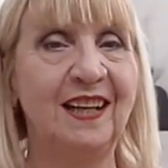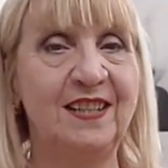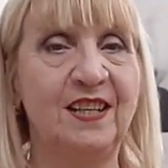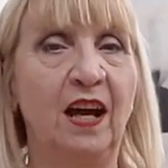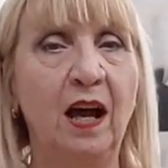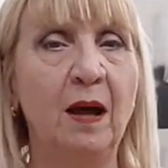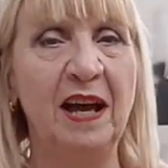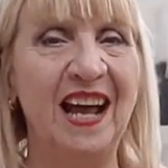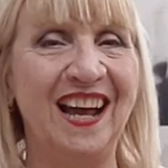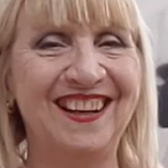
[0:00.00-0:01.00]
to
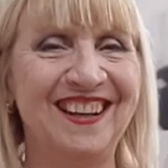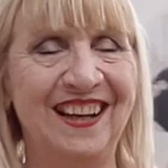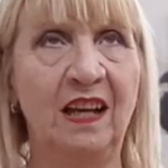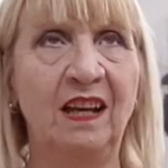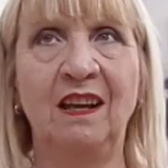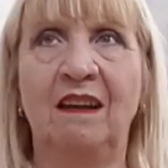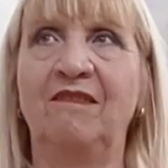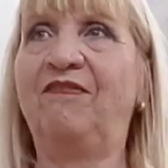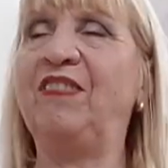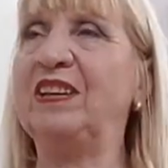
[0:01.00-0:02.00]
back.
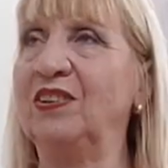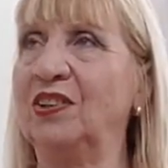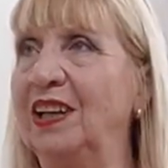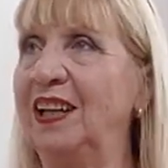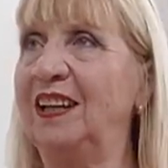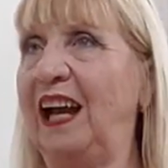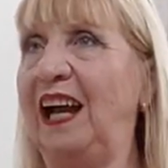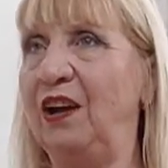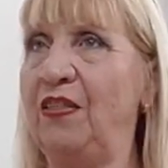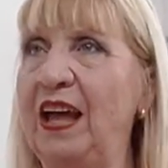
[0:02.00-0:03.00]
Feel
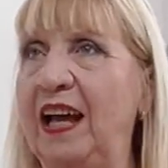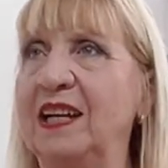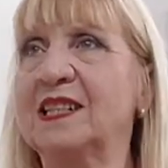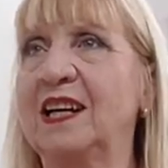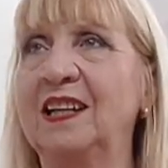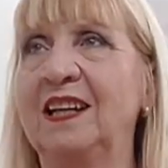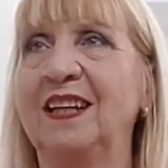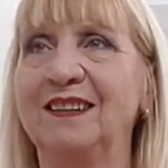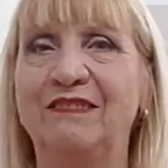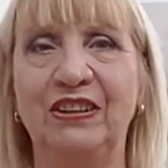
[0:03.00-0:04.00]
how that
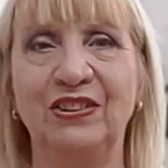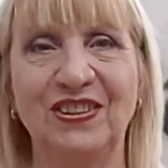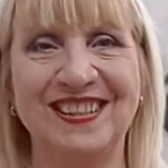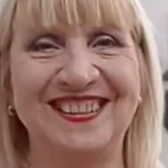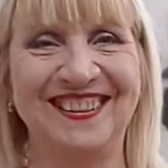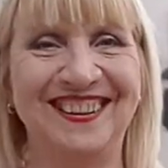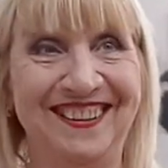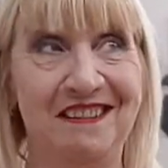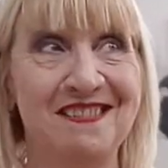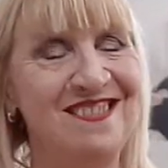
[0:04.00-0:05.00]
feels.
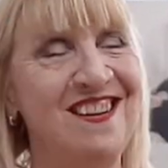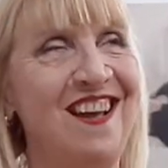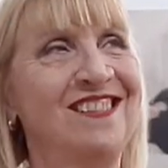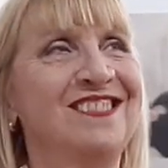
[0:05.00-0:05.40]
Yeah.